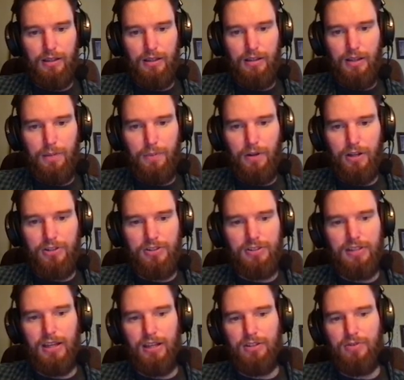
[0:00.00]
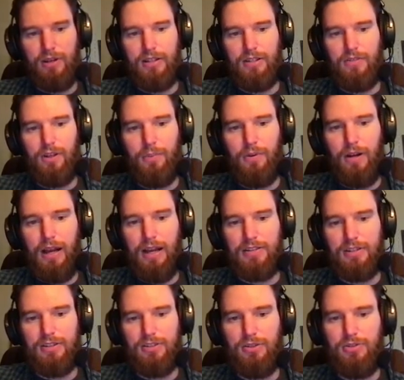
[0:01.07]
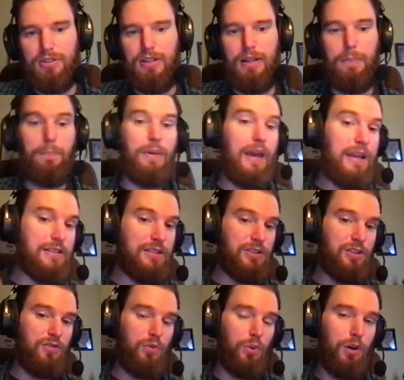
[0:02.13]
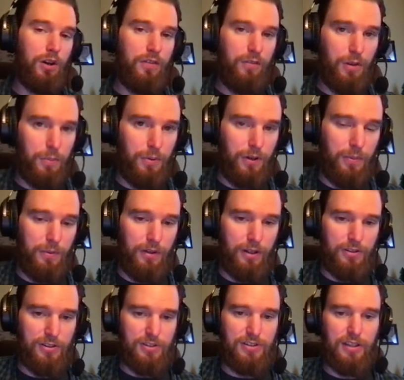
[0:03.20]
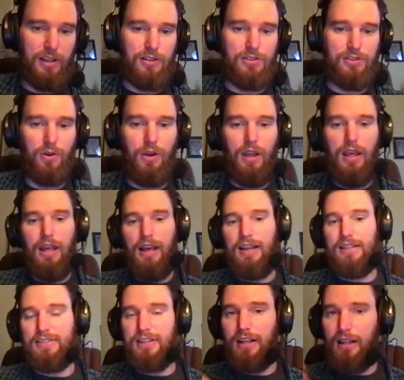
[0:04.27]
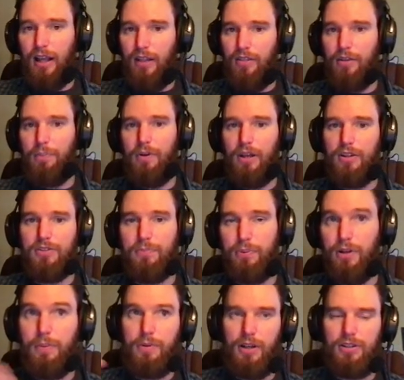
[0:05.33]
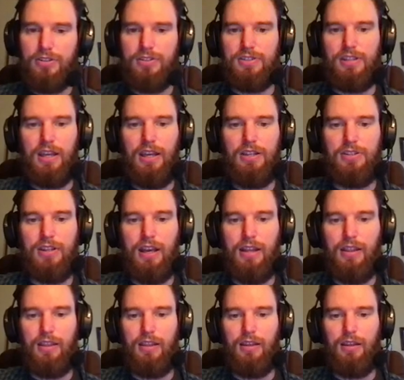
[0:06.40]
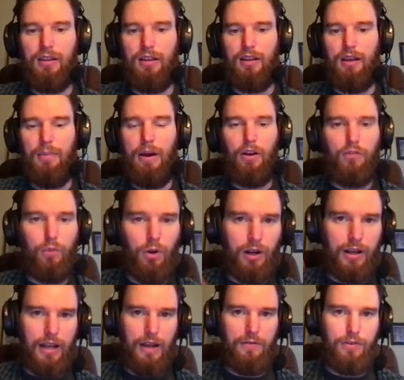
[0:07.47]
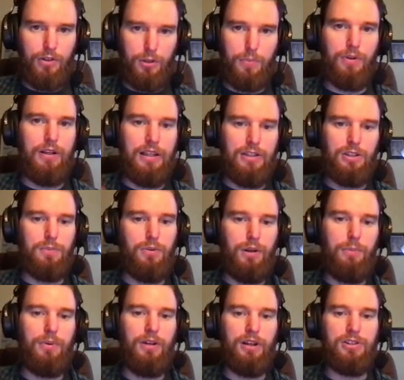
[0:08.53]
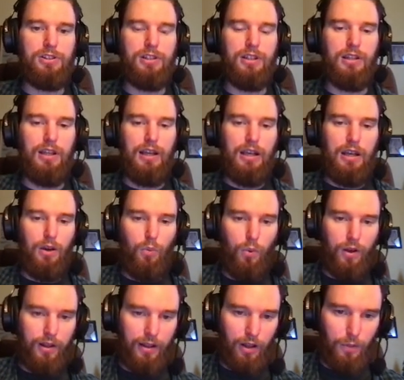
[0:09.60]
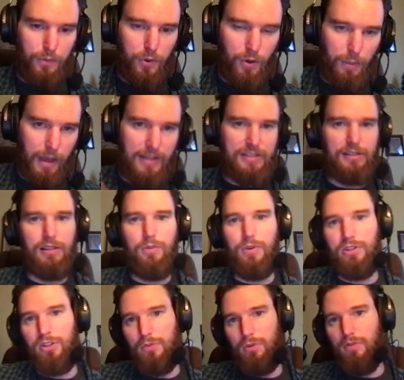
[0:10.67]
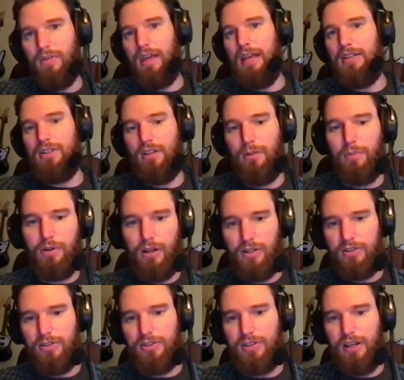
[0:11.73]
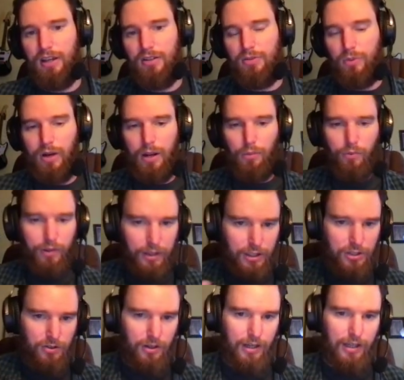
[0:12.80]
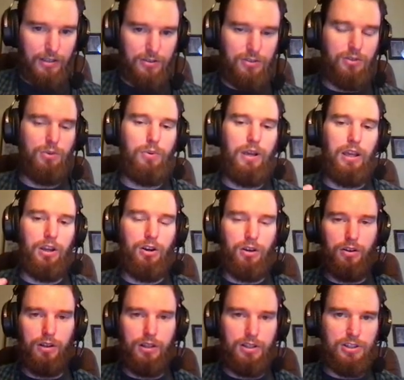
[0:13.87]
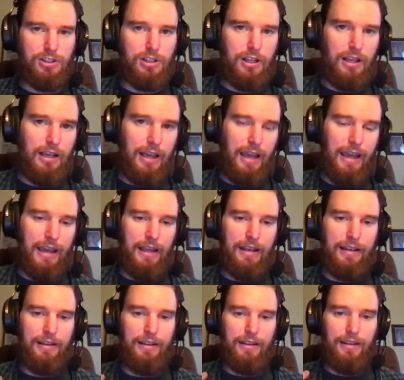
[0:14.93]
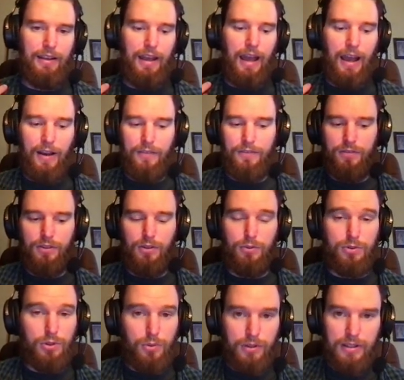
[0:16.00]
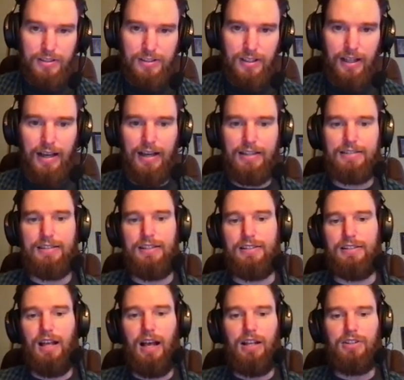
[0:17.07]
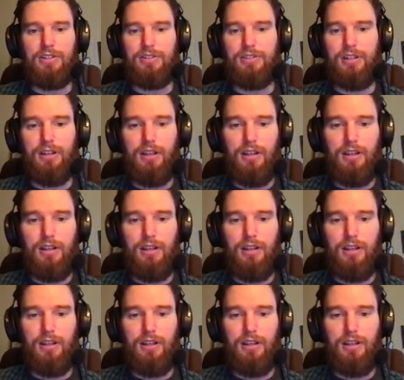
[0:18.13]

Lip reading: The production stage, right? Develop your assets using the basis of work from the pre-production stage. So I said a lot in the pre-production stage that the amount of work and effort you put into pre-production will help you immensely once you move into the production stage. What I'm really trying to encourage and have you do in this class is not just